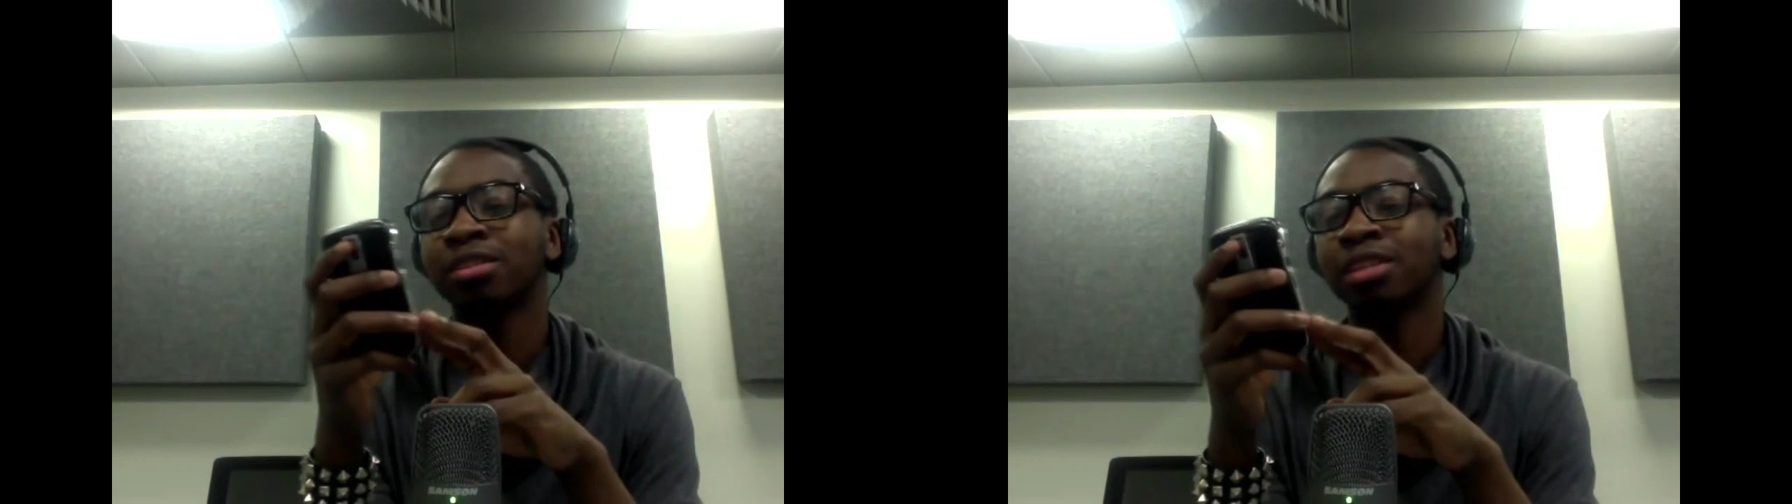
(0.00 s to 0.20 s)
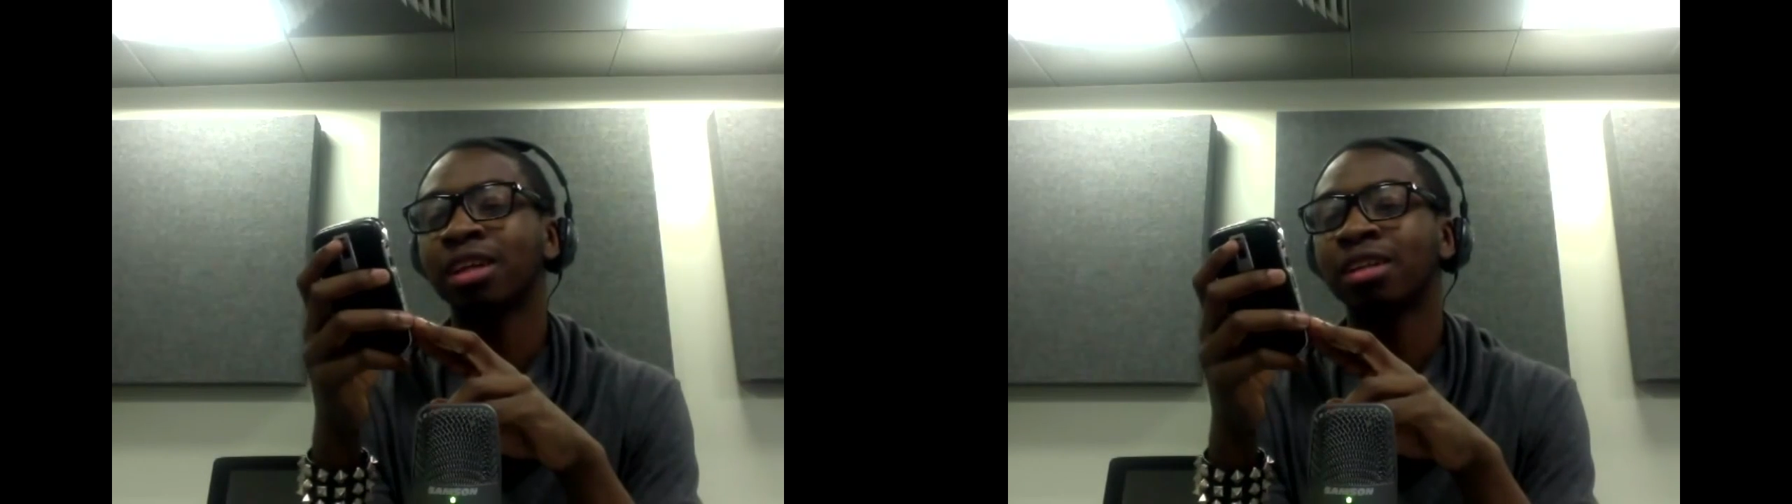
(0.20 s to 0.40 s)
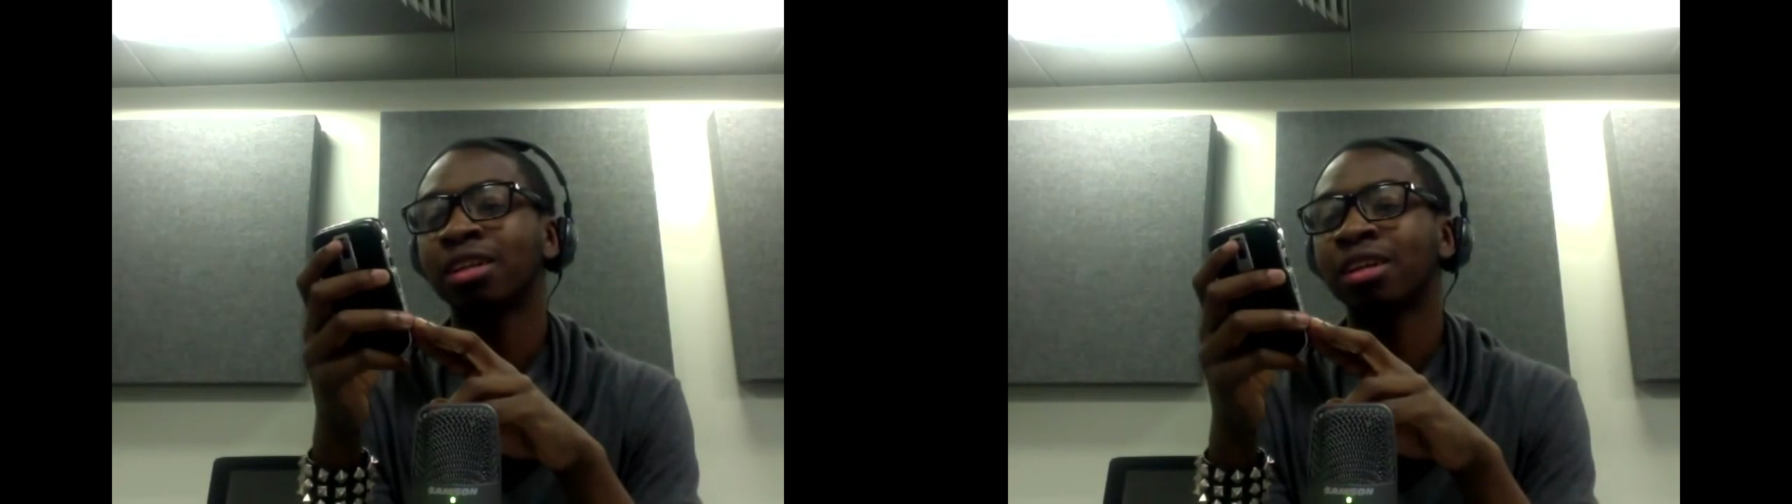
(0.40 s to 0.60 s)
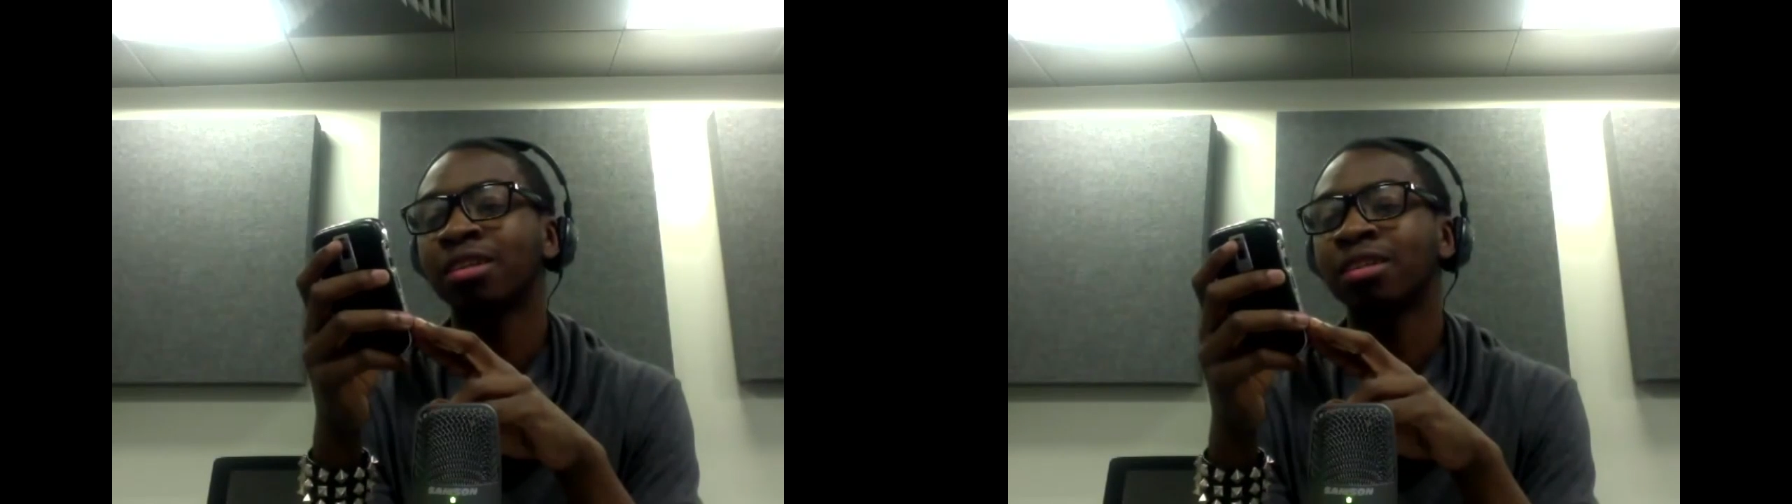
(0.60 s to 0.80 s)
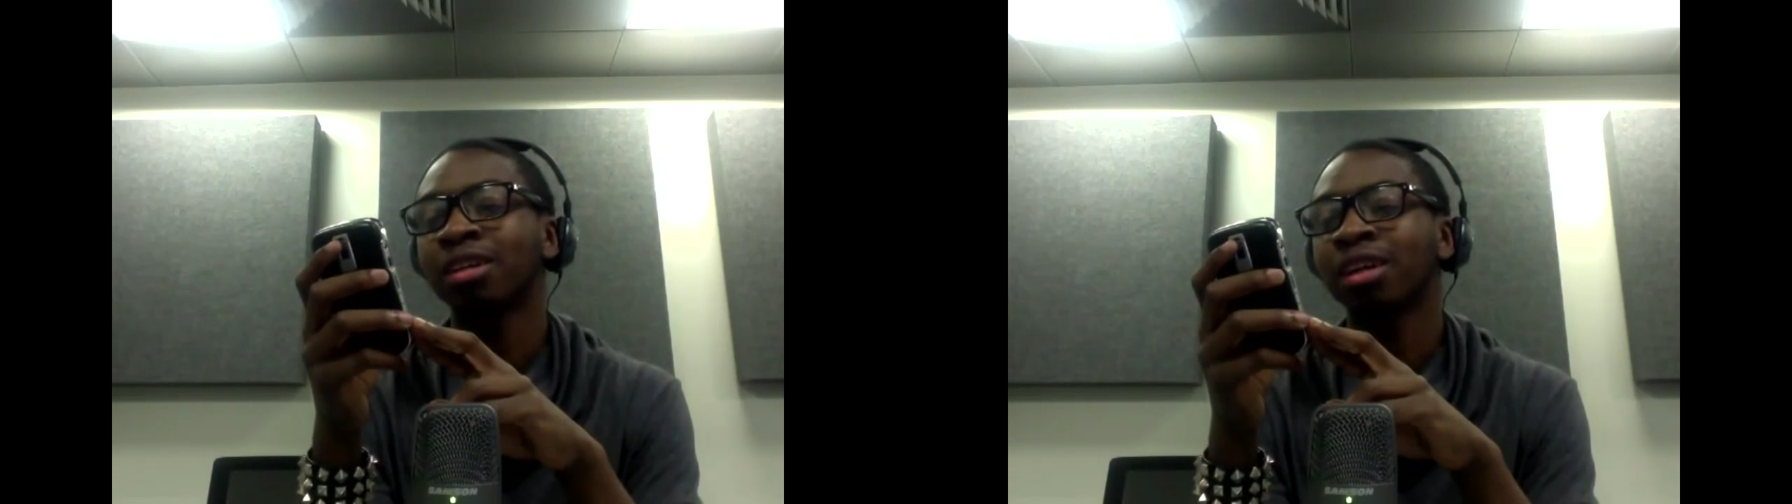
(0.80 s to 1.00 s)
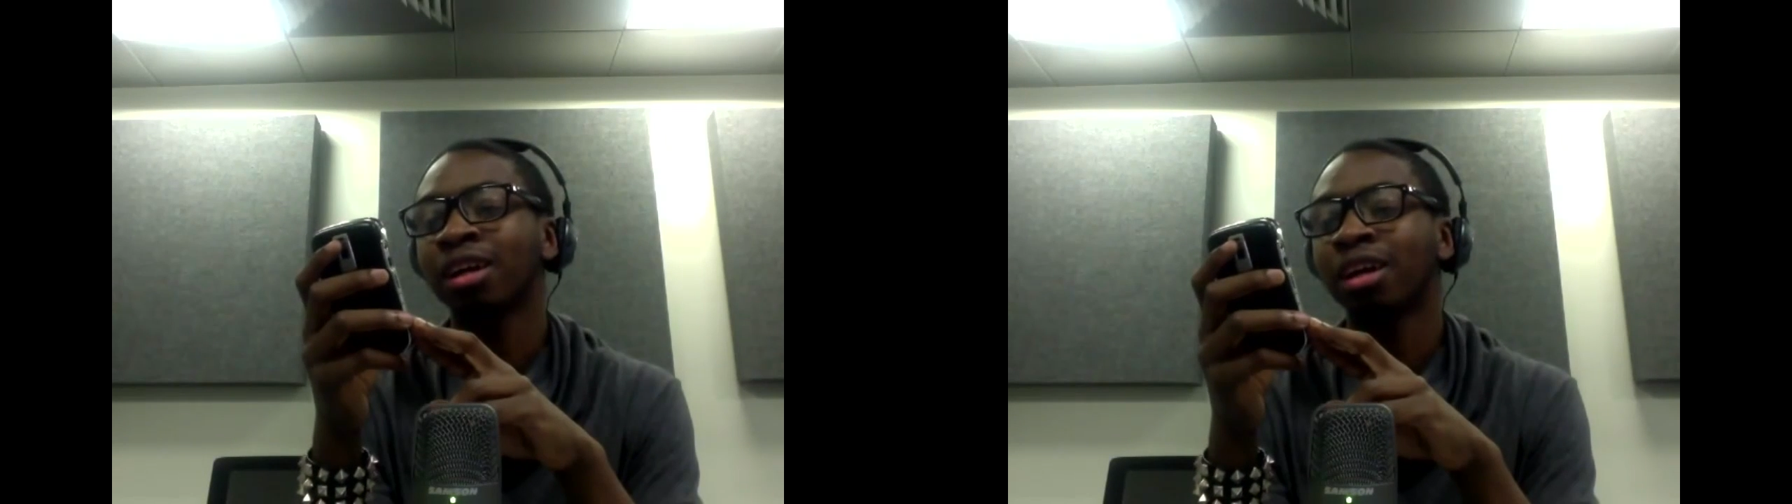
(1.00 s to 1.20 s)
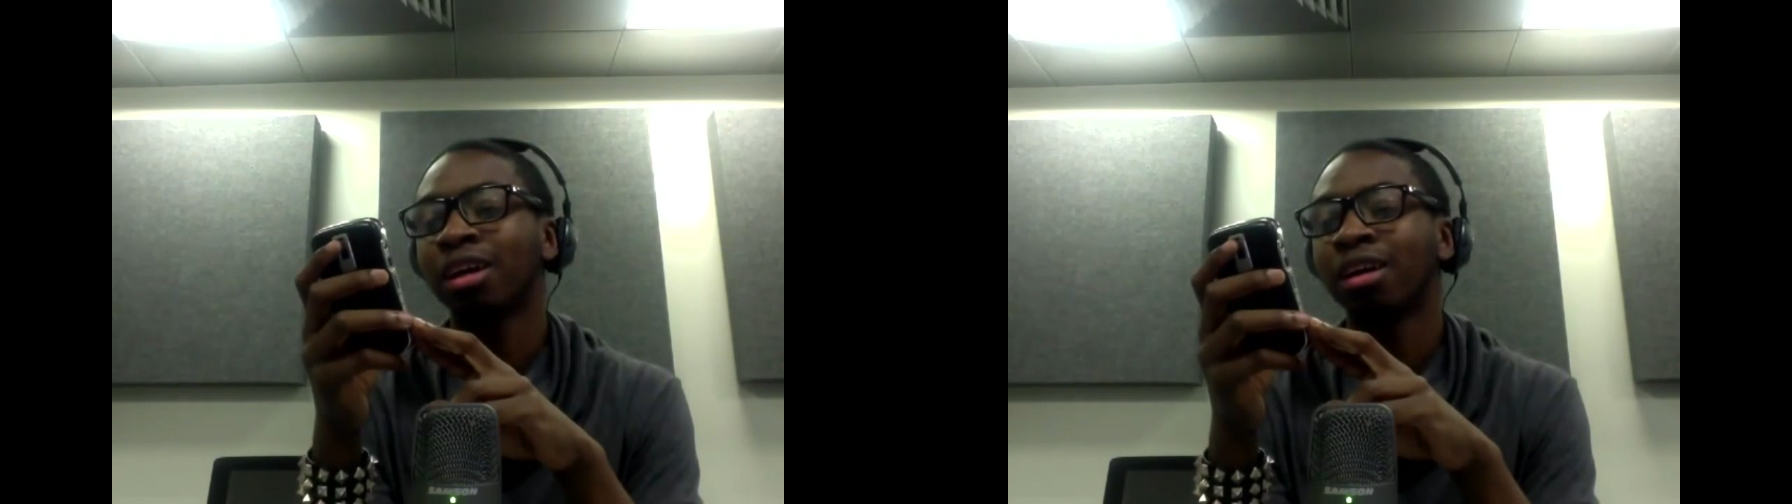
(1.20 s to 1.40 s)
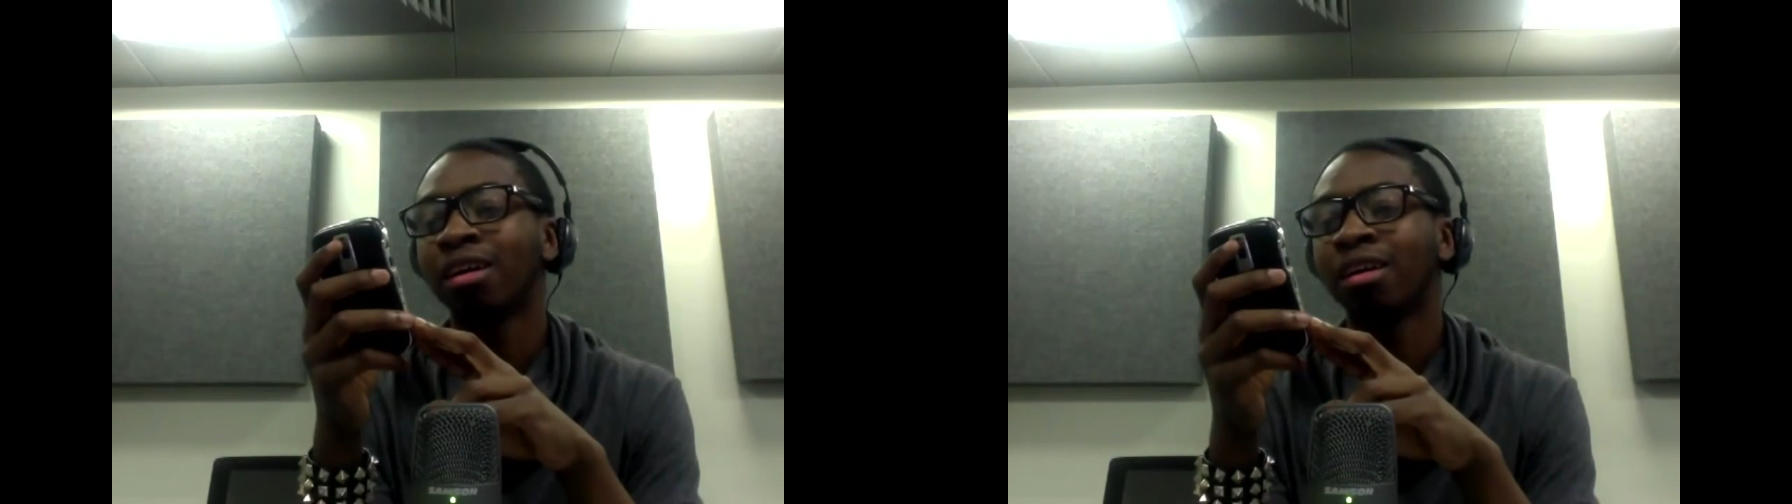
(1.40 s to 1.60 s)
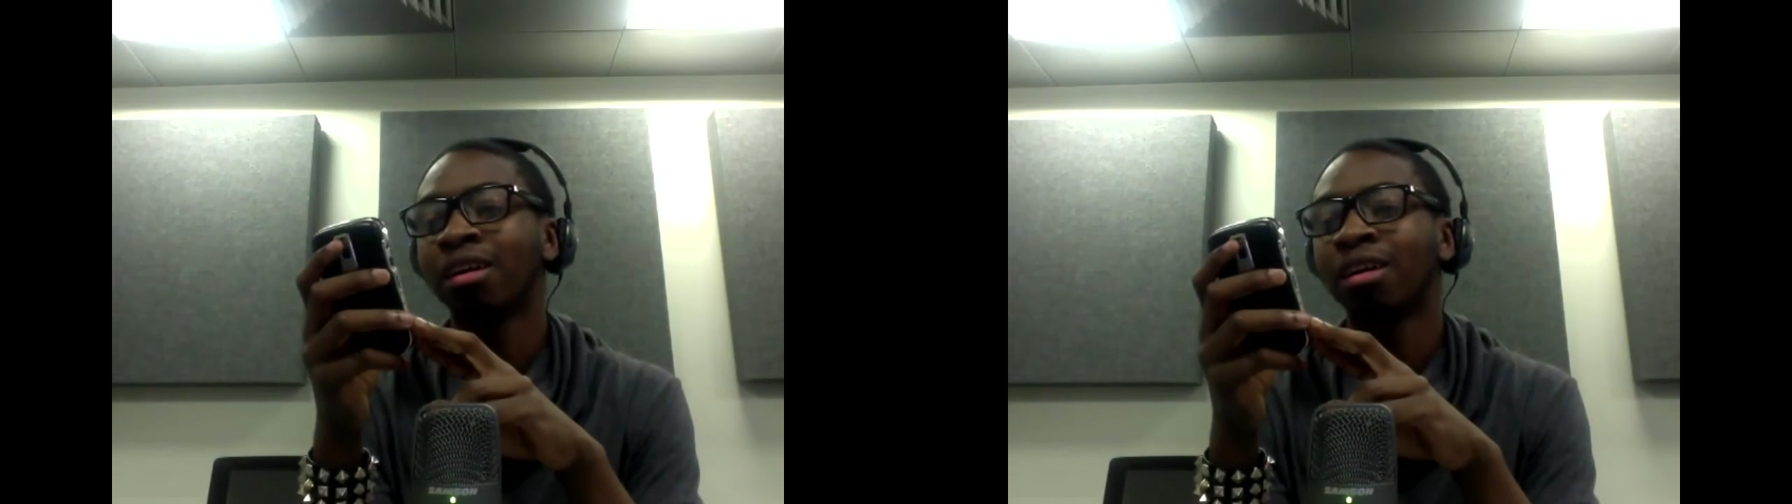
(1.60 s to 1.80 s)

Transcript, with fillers: silent now? Uh,